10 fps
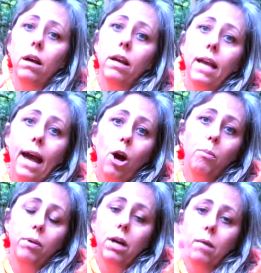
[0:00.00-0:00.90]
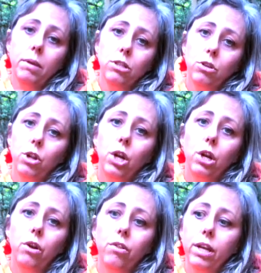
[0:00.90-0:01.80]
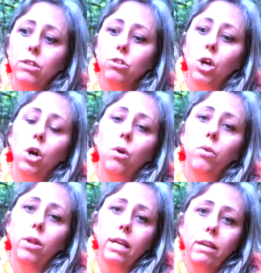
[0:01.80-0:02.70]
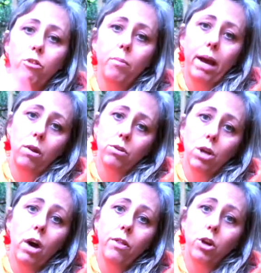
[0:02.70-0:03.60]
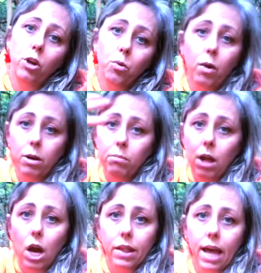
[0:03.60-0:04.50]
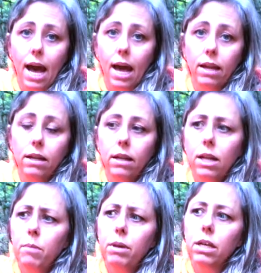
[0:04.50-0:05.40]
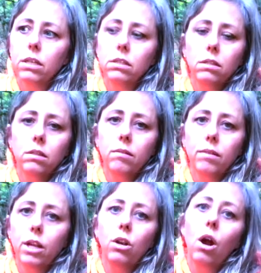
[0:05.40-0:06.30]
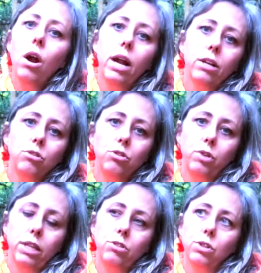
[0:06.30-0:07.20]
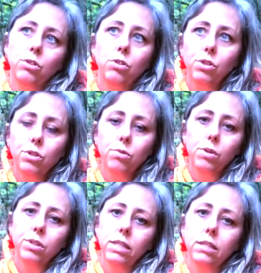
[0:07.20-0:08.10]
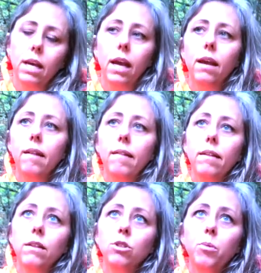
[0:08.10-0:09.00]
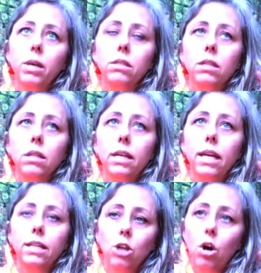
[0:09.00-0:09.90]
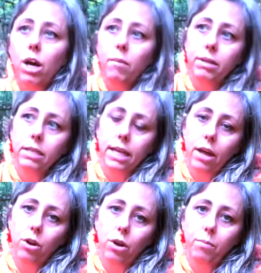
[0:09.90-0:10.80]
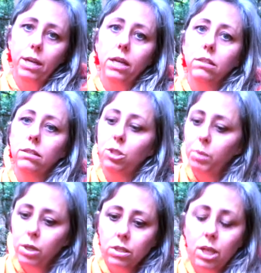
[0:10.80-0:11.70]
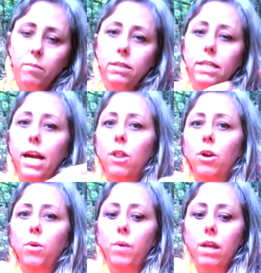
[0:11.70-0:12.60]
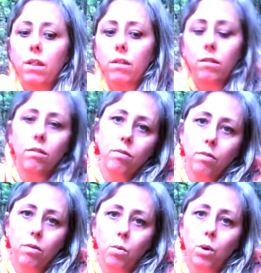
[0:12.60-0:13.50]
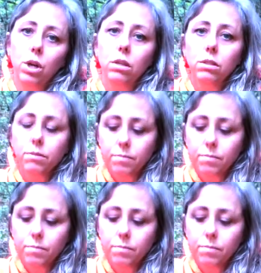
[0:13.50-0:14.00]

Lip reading: help coming to the earth, and so the evil powers on the earth want to block that, because there are extraterrestrials. So this is what I was going to say. So basically it's all coming together, because Spirit's coming together with the world.